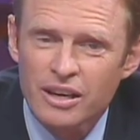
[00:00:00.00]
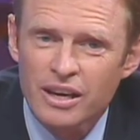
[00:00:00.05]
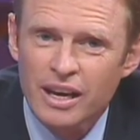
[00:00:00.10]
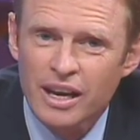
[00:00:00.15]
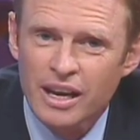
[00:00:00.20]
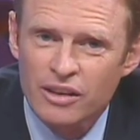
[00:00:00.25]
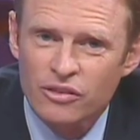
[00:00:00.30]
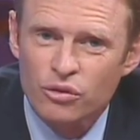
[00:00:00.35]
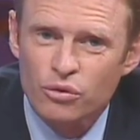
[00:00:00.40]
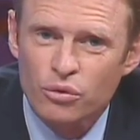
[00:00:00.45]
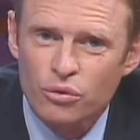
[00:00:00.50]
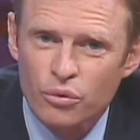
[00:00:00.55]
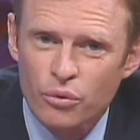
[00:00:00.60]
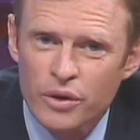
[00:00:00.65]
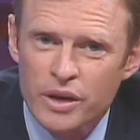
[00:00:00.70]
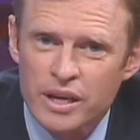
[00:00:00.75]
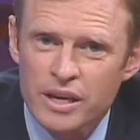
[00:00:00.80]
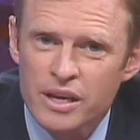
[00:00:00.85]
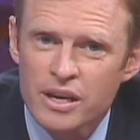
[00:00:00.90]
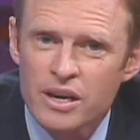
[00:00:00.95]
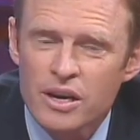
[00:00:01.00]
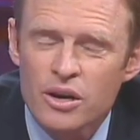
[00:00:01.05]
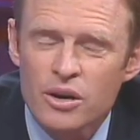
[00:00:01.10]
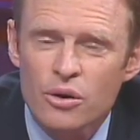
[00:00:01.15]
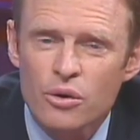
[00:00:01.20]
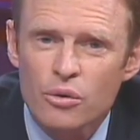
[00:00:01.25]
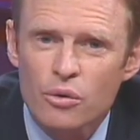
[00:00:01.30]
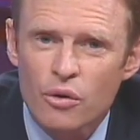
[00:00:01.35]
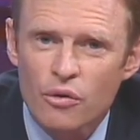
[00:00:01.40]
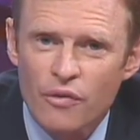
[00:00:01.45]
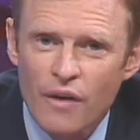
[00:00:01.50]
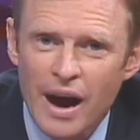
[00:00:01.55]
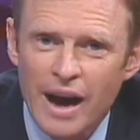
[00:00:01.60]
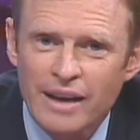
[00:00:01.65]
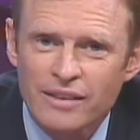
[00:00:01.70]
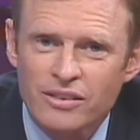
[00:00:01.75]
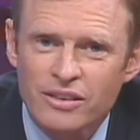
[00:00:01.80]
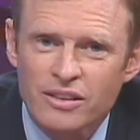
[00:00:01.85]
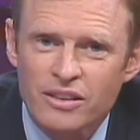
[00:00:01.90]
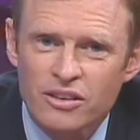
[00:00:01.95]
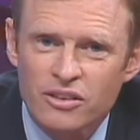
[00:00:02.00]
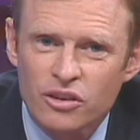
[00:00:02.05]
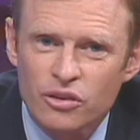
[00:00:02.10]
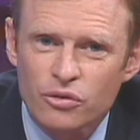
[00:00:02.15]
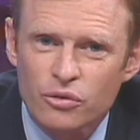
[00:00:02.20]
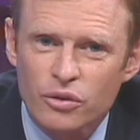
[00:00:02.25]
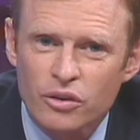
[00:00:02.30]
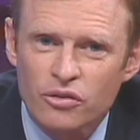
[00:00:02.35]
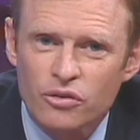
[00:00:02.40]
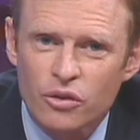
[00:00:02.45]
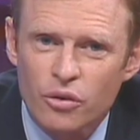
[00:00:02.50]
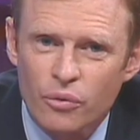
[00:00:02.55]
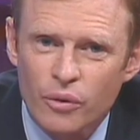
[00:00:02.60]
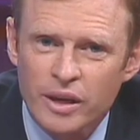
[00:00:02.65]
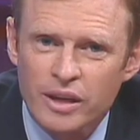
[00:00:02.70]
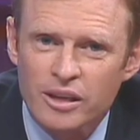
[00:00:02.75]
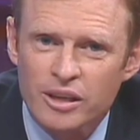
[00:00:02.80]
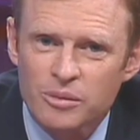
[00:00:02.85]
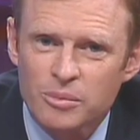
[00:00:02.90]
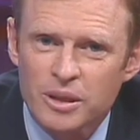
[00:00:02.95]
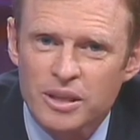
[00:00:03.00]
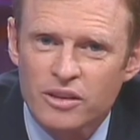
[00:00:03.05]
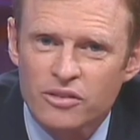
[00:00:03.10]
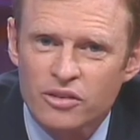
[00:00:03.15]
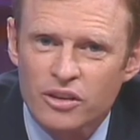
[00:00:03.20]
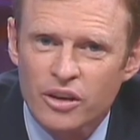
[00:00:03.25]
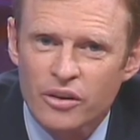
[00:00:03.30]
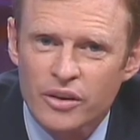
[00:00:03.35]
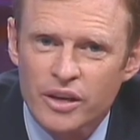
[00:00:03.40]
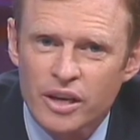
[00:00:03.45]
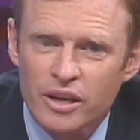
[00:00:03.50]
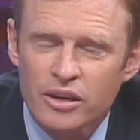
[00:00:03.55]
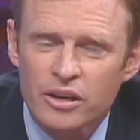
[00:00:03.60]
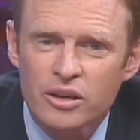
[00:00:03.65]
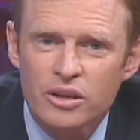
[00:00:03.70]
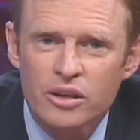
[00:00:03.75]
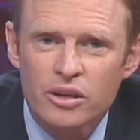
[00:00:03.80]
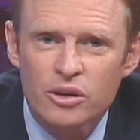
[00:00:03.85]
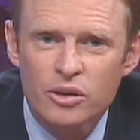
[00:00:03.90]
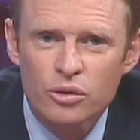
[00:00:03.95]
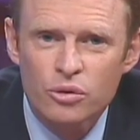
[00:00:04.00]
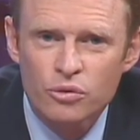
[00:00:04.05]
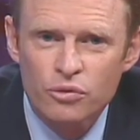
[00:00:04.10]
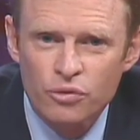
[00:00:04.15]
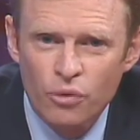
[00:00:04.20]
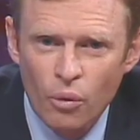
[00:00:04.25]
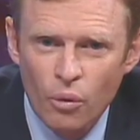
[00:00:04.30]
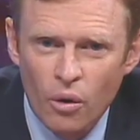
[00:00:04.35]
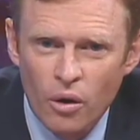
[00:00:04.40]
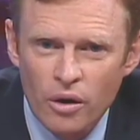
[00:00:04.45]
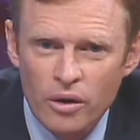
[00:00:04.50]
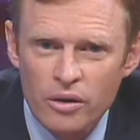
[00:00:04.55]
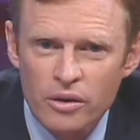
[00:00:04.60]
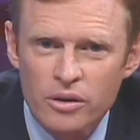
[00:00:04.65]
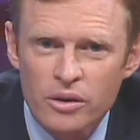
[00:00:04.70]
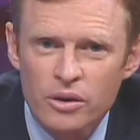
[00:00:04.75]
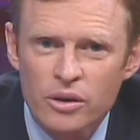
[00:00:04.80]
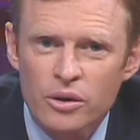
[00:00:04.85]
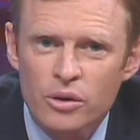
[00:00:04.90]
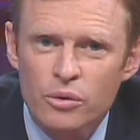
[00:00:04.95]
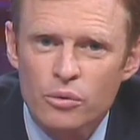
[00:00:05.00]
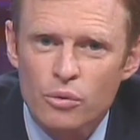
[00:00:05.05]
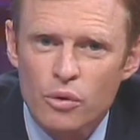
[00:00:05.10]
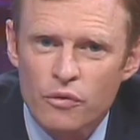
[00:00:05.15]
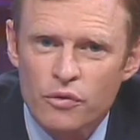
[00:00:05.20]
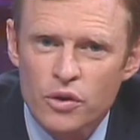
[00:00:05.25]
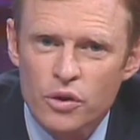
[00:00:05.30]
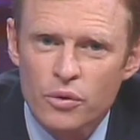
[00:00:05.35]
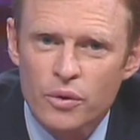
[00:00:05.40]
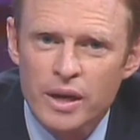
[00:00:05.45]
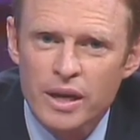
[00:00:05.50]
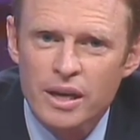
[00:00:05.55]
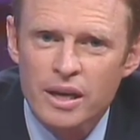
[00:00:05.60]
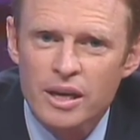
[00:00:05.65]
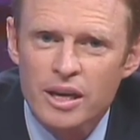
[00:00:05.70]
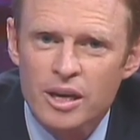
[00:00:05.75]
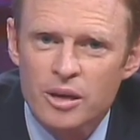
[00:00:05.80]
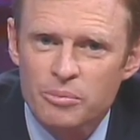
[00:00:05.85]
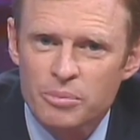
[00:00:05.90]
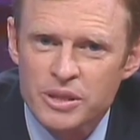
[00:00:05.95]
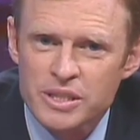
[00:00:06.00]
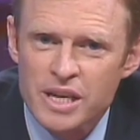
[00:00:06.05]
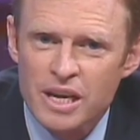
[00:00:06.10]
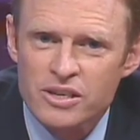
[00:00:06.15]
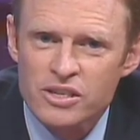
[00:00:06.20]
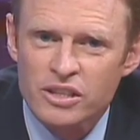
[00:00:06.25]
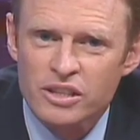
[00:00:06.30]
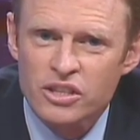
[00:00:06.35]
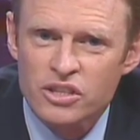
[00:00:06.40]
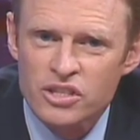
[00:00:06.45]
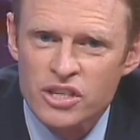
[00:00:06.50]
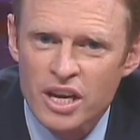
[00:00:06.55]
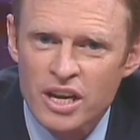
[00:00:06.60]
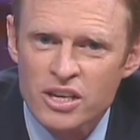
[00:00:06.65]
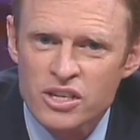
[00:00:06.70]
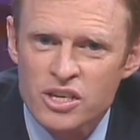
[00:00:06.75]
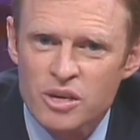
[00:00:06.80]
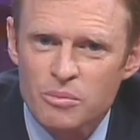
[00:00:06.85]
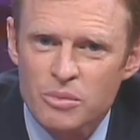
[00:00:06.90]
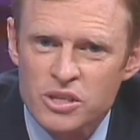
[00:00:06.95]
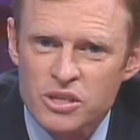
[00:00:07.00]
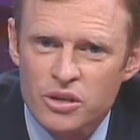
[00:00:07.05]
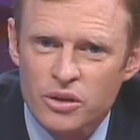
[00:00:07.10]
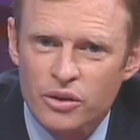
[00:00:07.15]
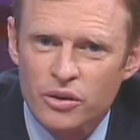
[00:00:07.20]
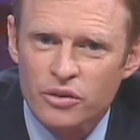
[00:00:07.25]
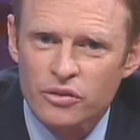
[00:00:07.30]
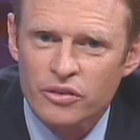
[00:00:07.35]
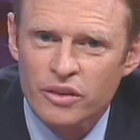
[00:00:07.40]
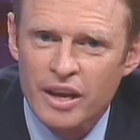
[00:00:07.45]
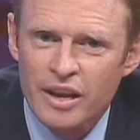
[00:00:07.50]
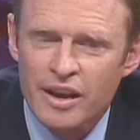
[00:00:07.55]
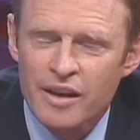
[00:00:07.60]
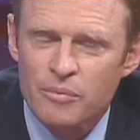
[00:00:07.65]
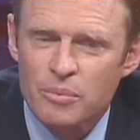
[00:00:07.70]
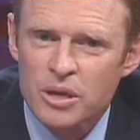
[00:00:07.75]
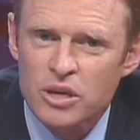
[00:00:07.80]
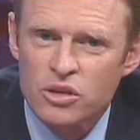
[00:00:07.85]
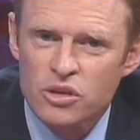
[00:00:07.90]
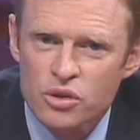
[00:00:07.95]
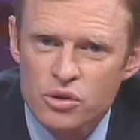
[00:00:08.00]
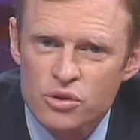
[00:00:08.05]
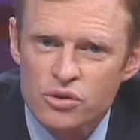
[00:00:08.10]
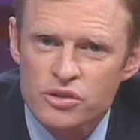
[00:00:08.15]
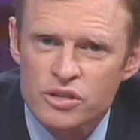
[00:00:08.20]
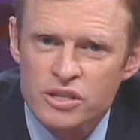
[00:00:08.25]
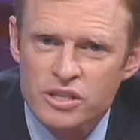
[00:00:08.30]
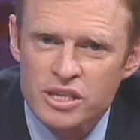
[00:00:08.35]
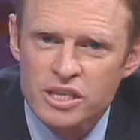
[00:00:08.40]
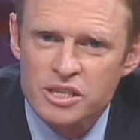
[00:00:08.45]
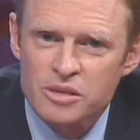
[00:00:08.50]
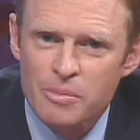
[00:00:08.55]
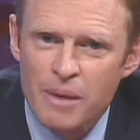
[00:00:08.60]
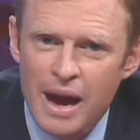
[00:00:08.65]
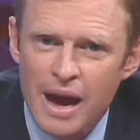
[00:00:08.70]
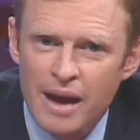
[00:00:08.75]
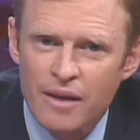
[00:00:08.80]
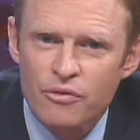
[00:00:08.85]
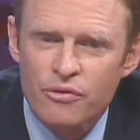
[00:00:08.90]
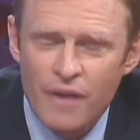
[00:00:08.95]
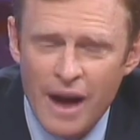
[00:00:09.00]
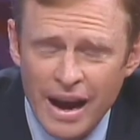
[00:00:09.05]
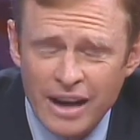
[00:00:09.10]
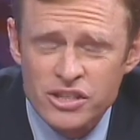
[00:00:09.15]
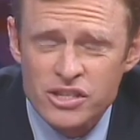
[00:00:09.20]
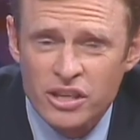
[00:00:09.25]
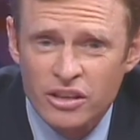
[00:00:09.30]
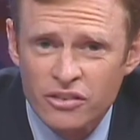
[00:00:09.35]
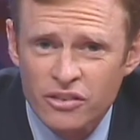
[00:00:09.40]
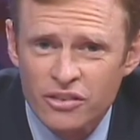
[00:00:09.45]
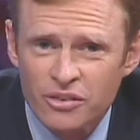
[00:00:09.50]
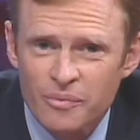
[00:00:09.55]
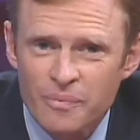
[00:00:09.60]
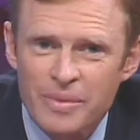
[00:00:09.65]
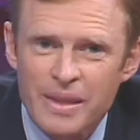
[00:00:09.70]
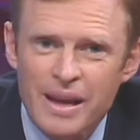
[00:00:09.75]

Answer three, revising the district's curriculum in this area. Four, reviewing and potentially changing materials that have been used to teach fractions.